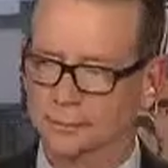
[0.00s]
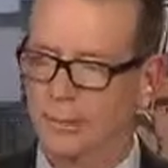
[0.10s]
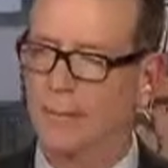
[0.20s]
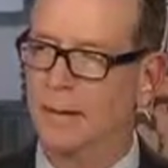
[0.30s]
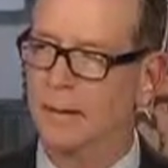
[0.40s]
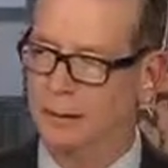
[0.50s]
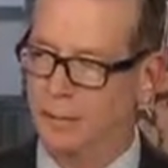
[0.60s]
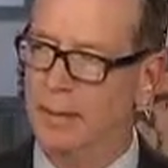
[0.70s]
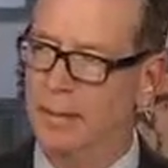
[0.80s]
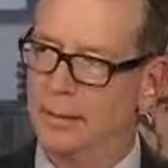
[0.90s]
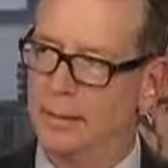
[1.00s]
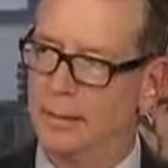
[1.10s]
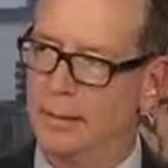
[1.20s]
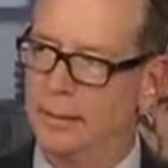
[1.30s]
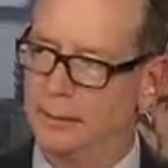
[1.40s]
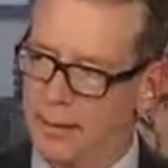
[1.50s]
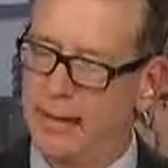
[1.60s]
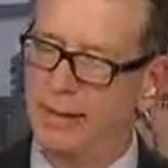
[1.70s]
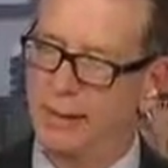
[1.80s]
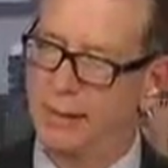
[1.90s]
here in Sydney from the
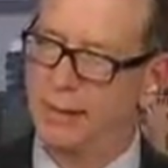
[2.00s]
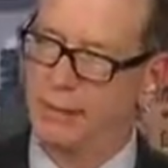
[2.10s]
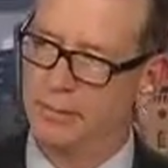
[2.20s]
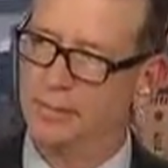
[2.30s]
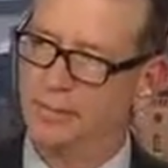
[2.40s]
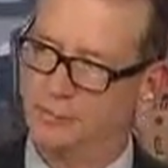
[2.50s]
US Studies Centre at the